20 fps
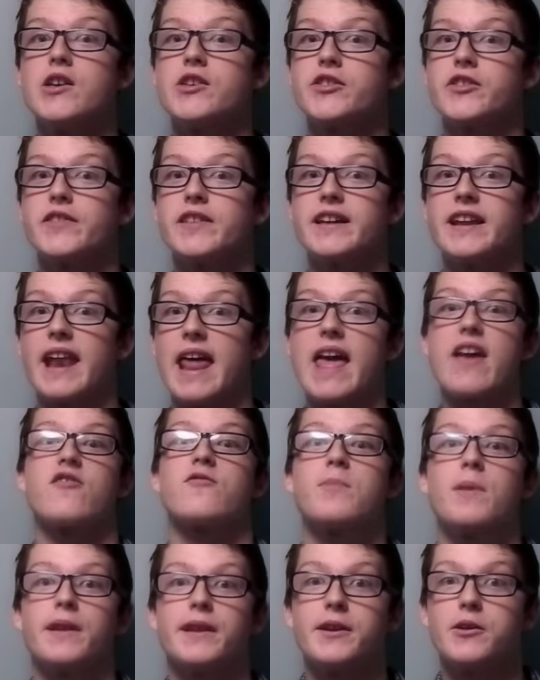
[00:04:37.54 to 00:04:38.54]
So then
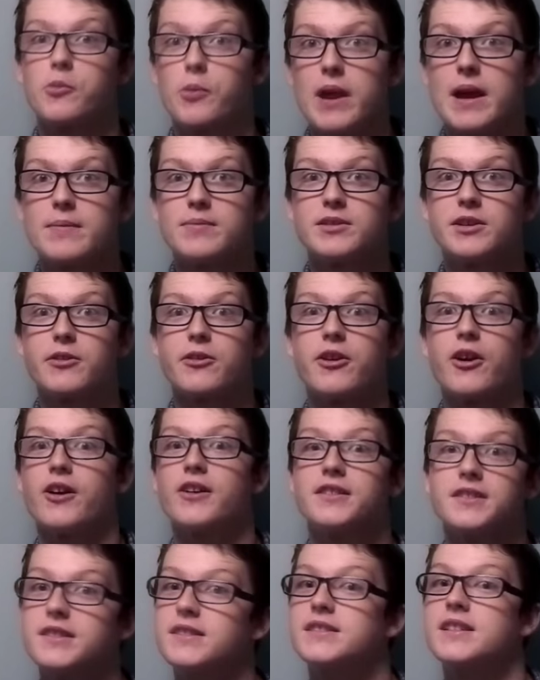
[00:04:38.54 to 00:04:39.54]
everybody grabs their
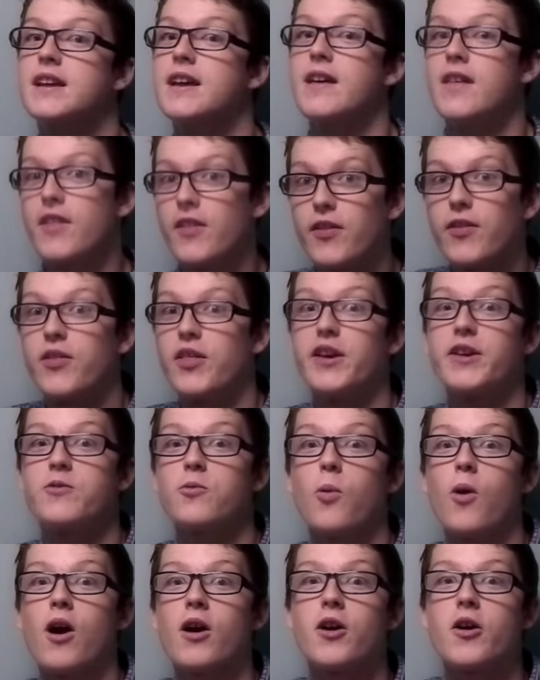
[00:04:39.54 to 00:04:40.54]
guns, they
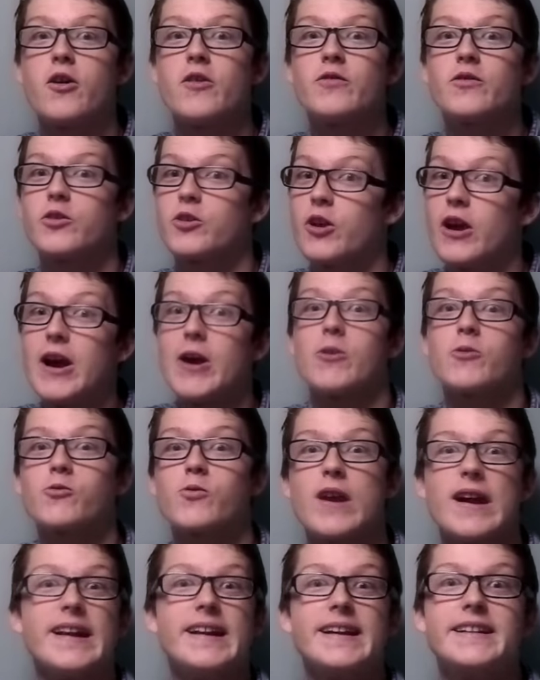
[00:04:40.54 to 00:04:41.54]
walk over,
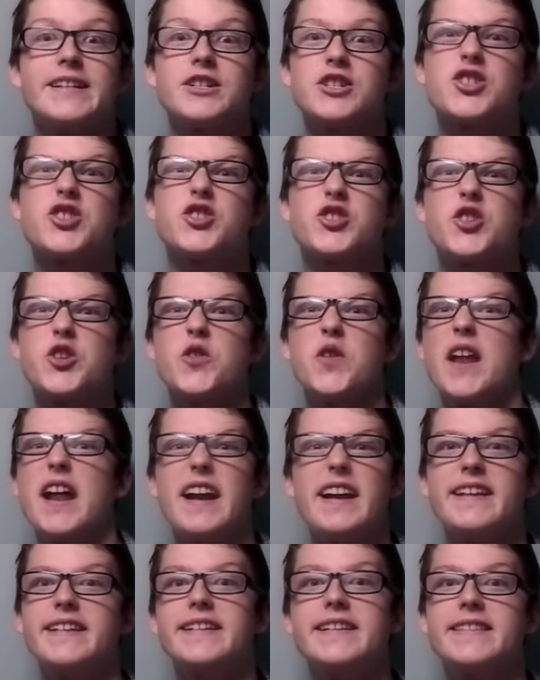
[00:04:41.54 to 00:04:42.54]
ready to shoot
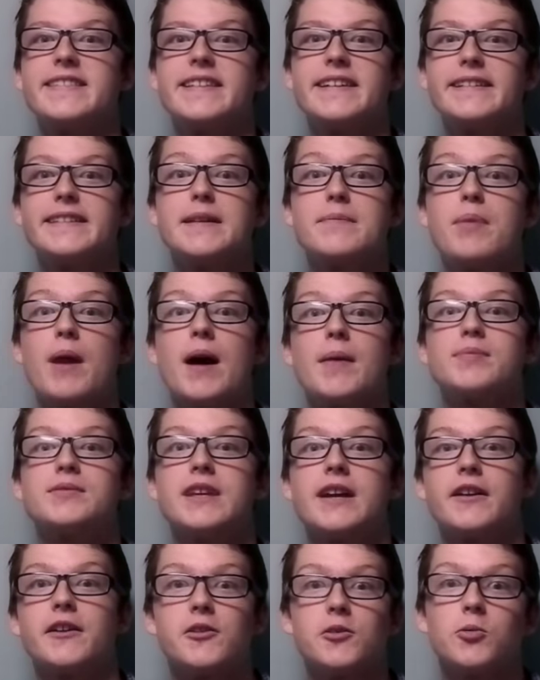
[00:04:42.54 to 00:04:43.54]
at anything that pops
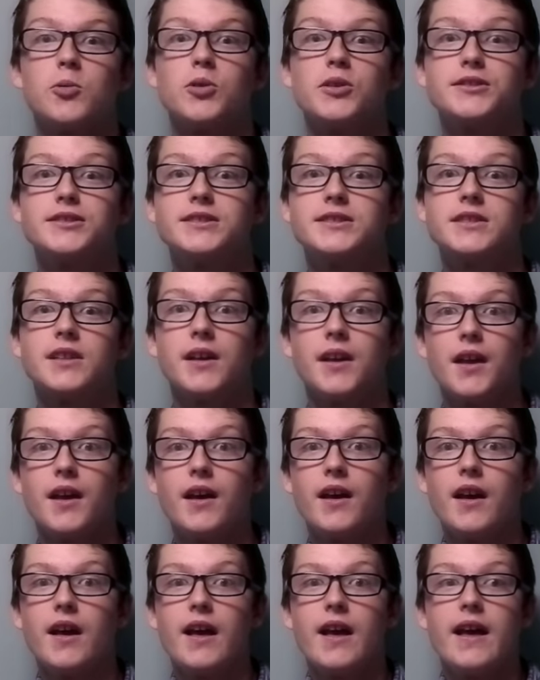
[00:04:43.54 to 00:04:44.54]
out of the woods
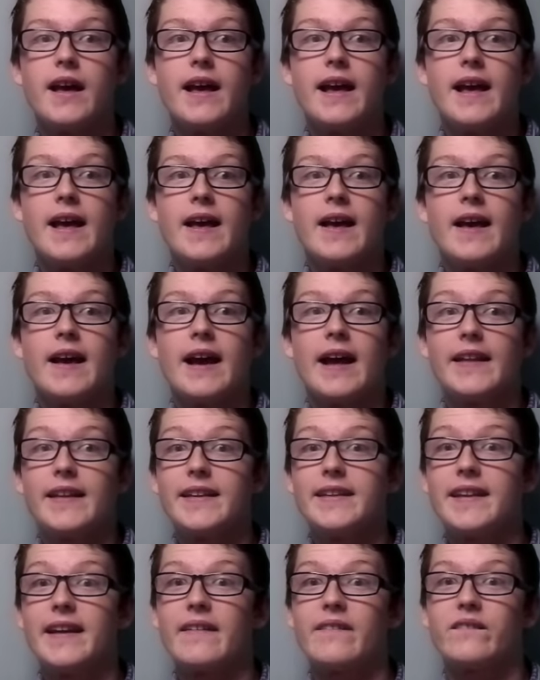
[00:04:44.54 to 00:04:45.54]
and
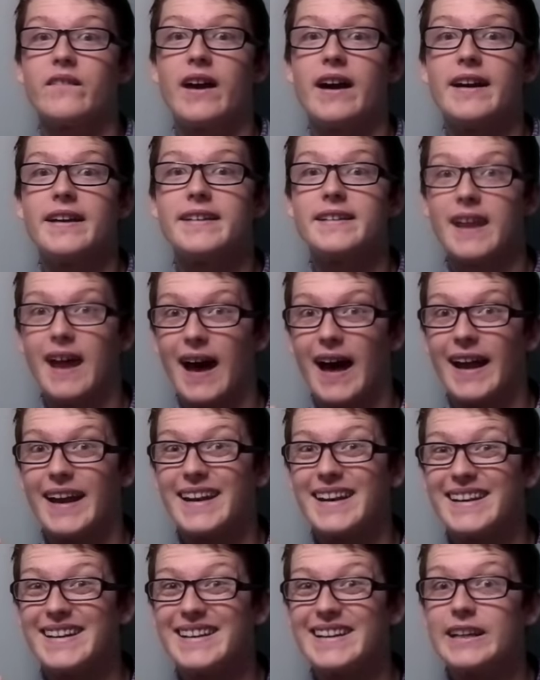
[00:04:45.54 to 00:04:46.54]
then they find
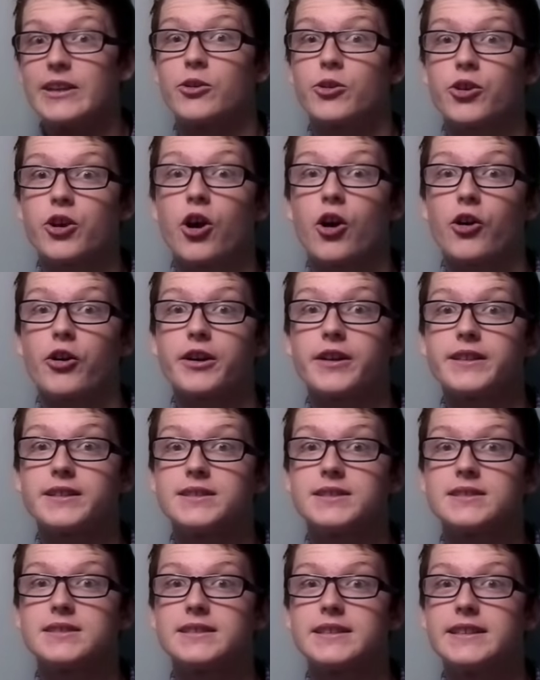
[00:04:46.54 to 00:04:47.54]
a deer
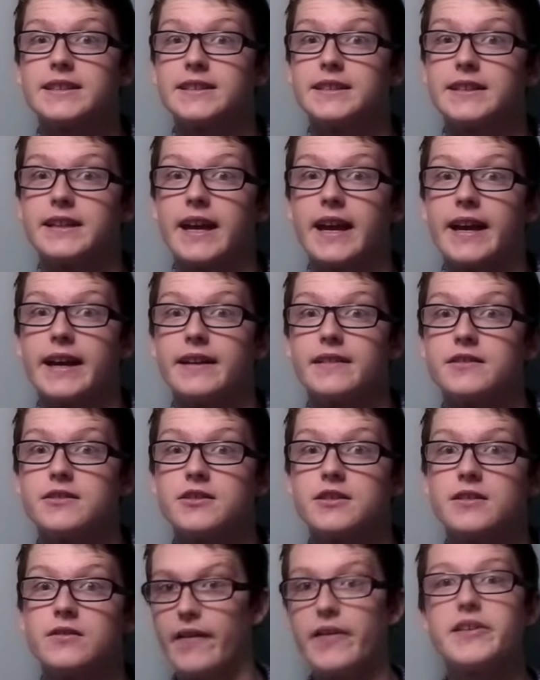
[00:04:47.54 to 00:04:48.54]
carcass in the
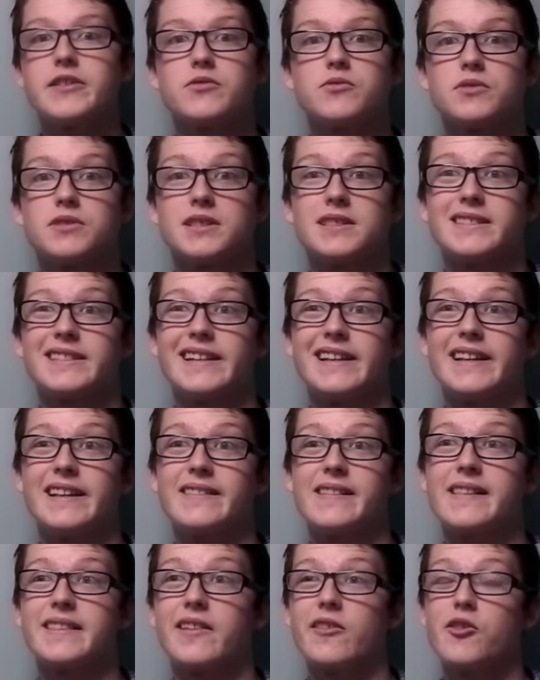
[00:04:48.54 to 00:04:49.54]
cage. Now, this was a
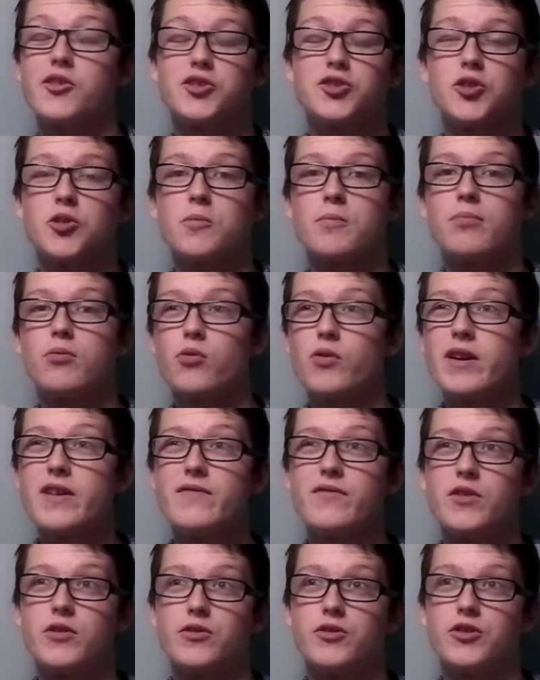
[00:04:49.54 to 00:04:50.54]
scene that they also
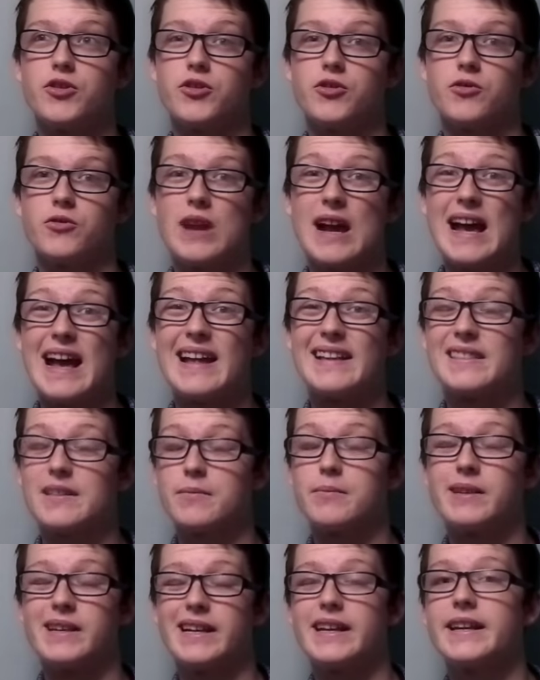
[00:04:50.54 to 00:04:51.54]
previewed to at
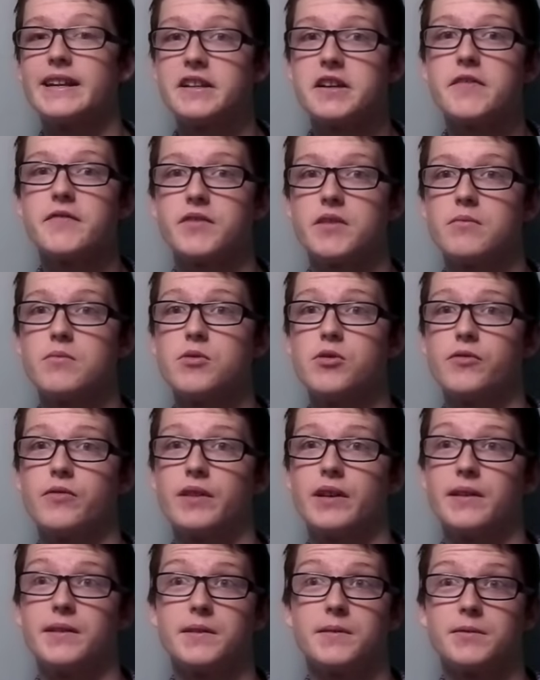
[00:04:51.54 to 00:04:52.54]
the beginning of the
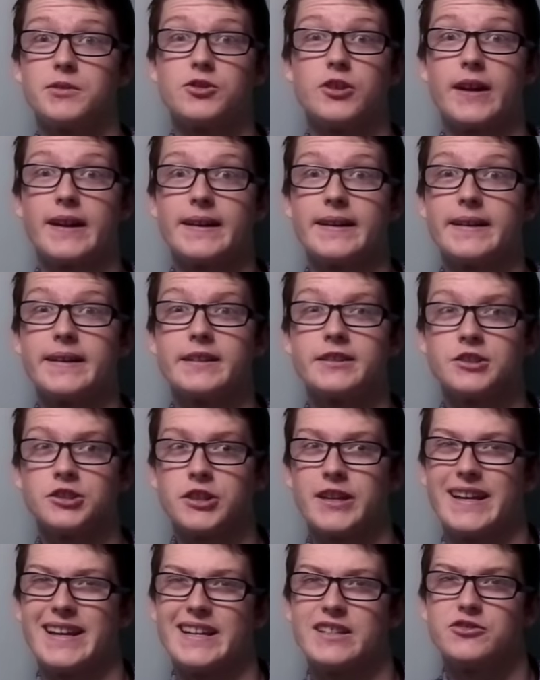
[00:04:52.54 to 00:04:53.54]
movie to try and get
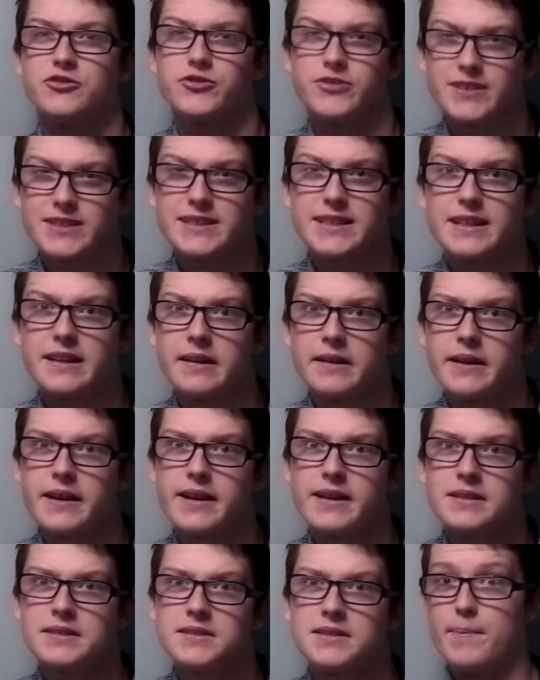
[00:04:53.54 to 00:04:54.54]
you interested, I
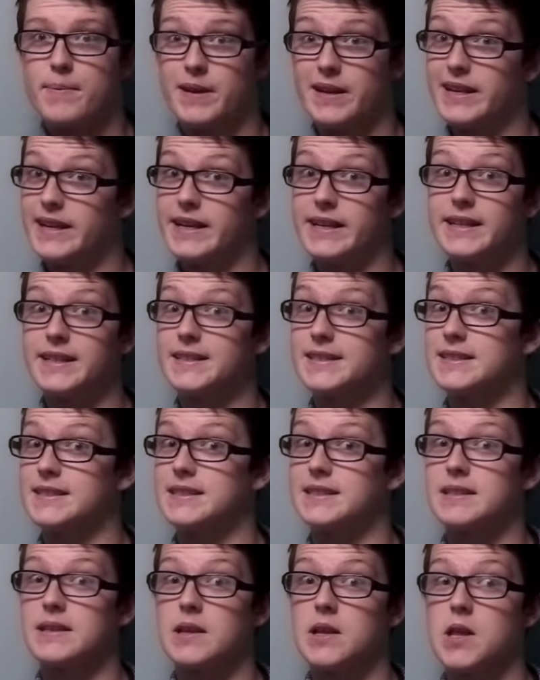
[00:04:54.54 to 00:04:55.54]
guess. But it
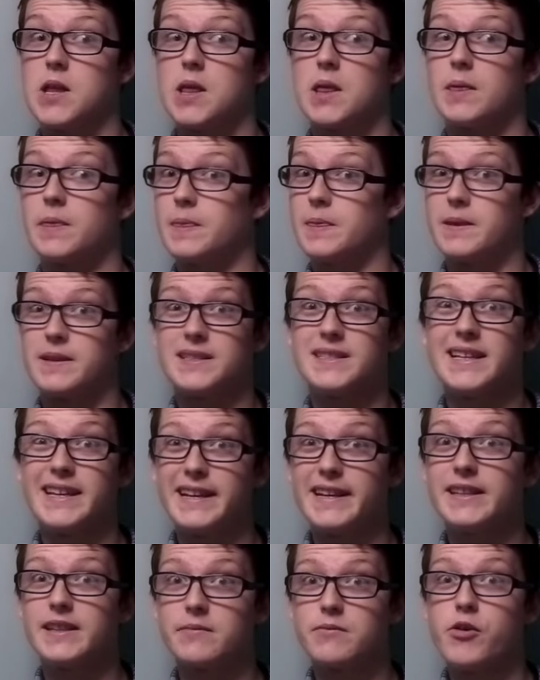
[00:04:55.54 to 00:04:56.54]
is the
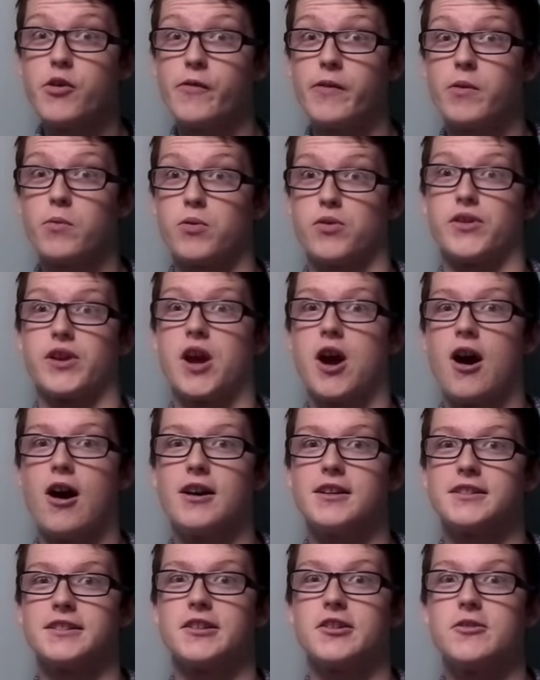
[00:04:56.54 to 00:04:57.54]
scene in the movie where the
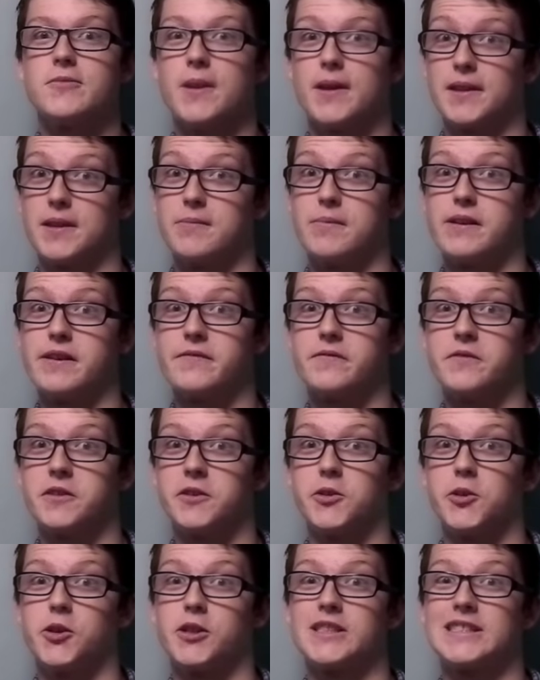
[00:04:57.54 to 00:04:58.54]
costume on the
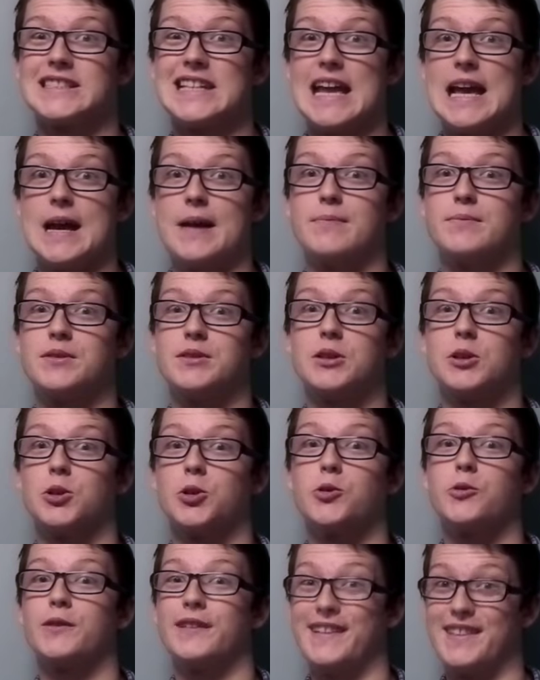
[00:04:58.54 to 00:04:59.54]
Bigfoot looks
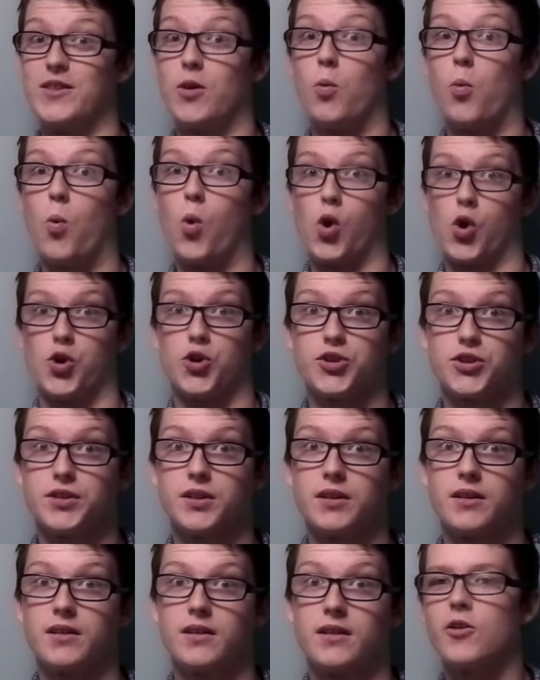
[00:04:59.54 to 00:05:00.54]
absolutely the
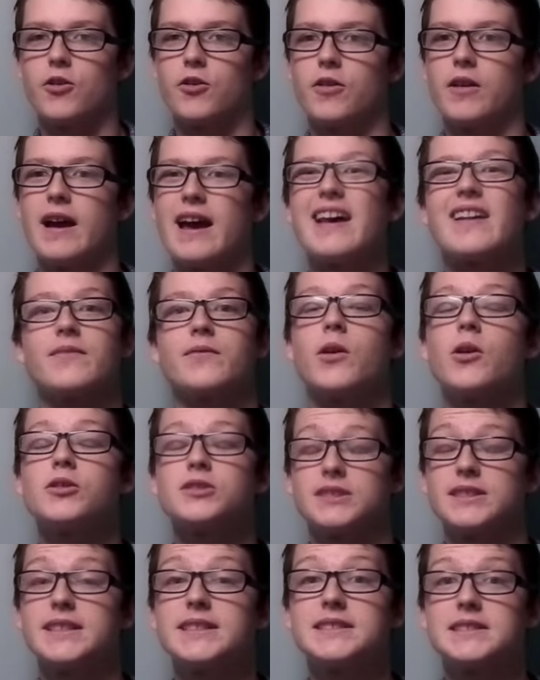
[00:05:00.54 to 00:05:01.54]
worst. Or, out of all
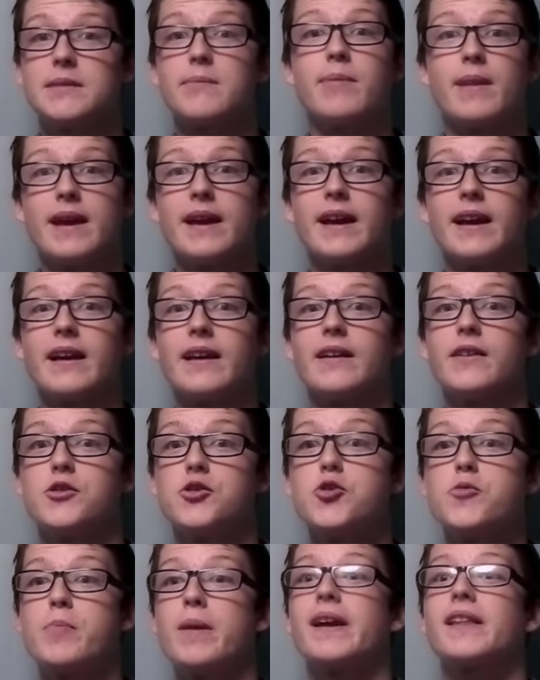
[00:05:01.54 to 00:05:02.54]
scenes to pick,
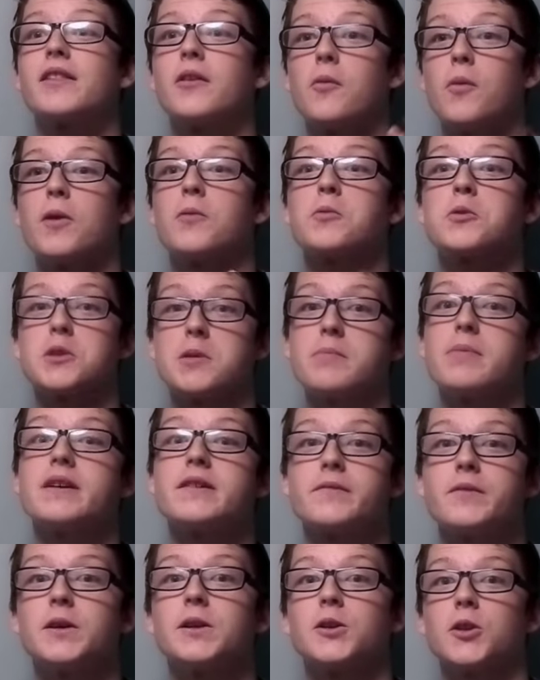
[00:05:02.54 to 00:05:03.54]
you pick the one where the
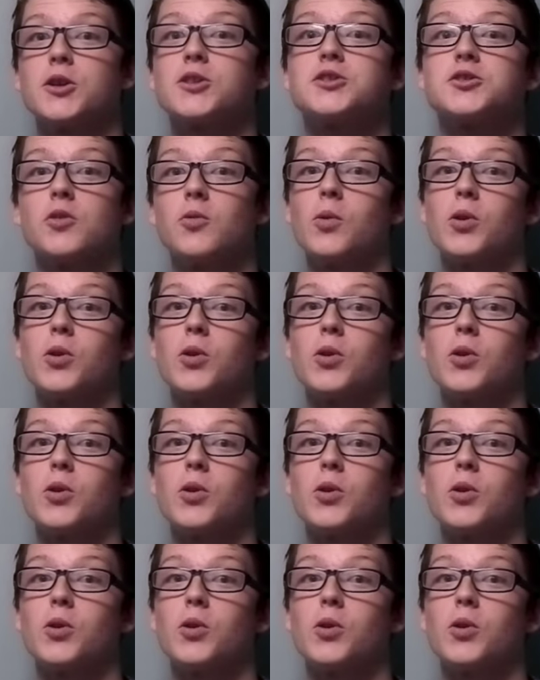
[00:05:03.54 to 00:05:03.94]
Bigfoot looks the